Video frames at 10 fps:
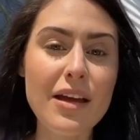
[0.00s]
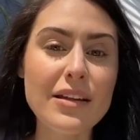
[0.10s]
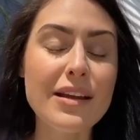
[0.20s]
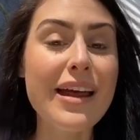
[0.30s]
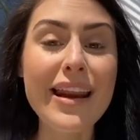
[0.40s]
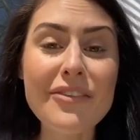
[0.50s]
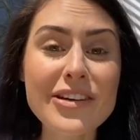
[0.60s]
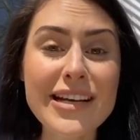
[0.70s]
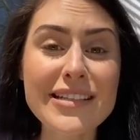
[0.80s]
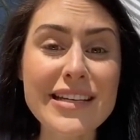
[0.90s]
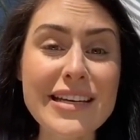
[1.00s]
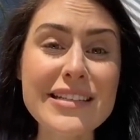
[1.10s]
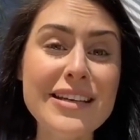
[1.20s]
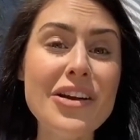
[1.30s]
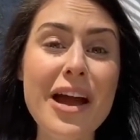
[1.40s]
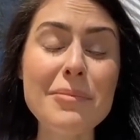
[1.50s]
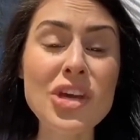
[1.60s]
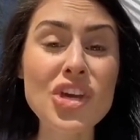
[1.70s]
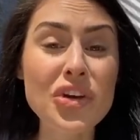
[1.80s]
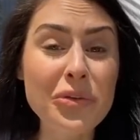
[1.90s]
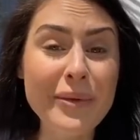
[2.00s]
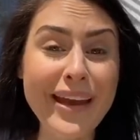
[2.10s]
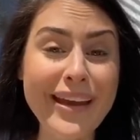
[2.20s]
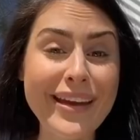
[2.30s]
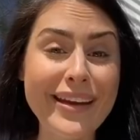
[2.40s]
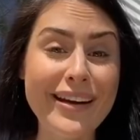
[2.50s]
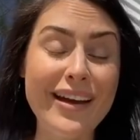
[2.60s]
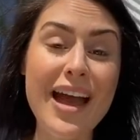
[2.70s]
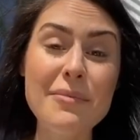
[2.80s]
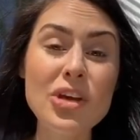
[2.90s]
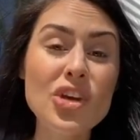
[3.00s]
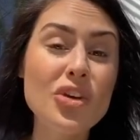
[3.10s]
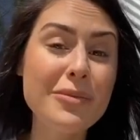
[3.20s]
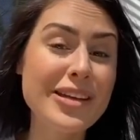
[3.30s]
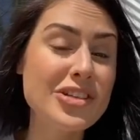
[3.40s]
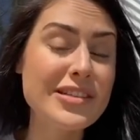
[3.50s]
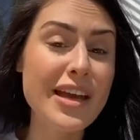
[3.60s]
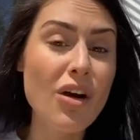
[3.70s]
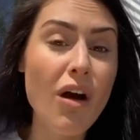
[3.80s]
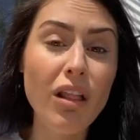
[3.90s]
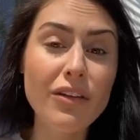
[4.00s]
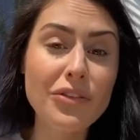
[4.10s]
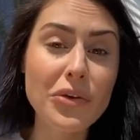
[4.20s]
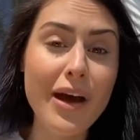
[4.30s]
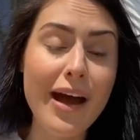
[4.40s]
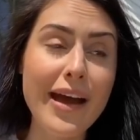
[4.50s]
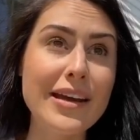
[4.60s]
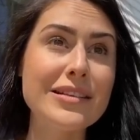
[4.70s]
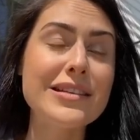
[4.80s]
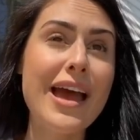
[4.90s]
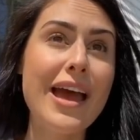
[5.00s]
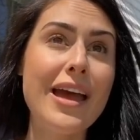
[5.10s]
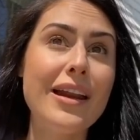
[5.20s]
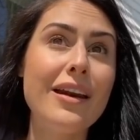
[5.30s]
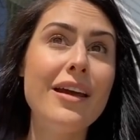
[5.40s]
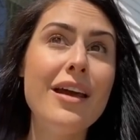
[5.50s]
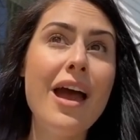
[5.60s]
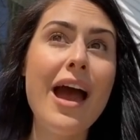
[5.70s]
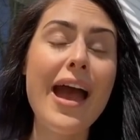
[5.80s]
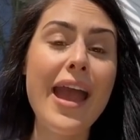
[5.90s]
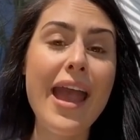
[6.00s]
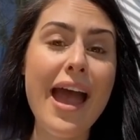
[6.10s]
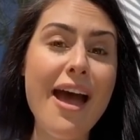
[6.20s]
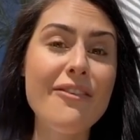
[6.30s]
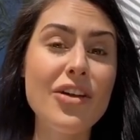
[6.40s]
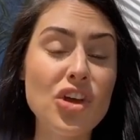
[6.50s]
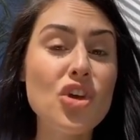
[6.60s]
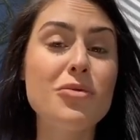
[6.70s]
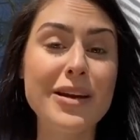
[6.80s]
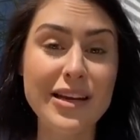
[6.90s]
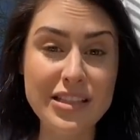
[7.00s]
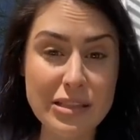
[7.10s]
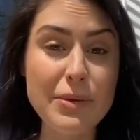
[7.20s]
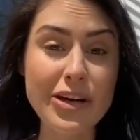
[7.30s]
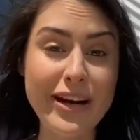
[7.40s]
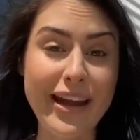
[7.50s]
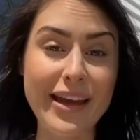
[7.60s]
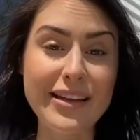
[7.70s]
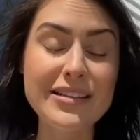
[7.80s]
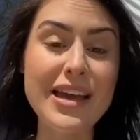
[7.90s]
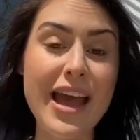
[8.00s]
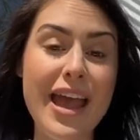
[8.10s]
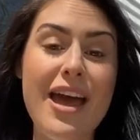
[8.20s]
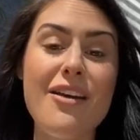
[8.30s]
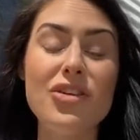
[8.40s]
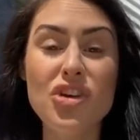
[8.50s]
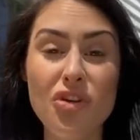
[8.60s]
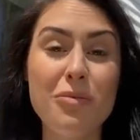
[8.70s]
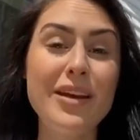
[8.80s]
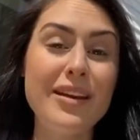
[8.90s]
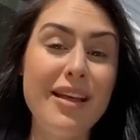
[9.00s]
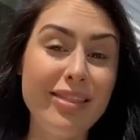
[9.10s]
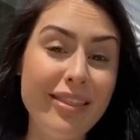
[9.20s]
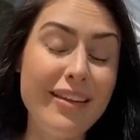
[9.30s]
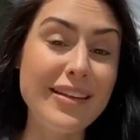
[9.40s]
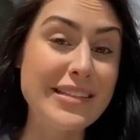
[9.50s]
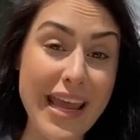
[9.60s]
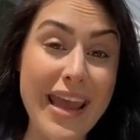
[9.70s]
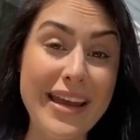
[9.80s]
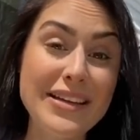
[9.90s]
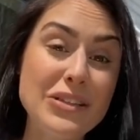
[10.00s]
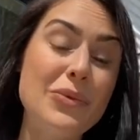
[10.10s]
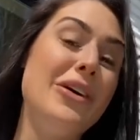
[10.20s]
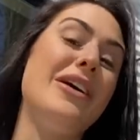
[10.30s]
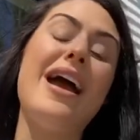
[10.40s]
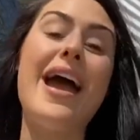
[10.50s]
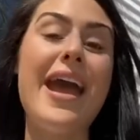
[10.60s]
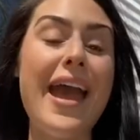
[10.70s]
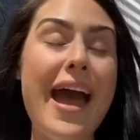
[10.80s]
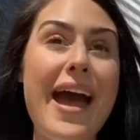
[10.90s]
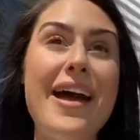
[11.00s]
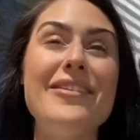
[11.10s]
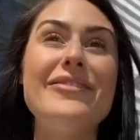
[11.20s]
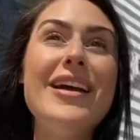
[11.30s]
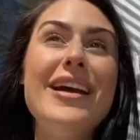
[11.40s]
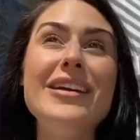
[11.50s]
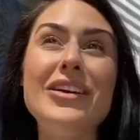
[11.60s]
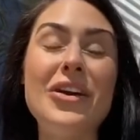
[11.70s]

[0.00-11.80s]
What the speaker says: not every day is easy. Look, I'm human just like all of you guys, and I have a human experience. I have human days where I have, you know,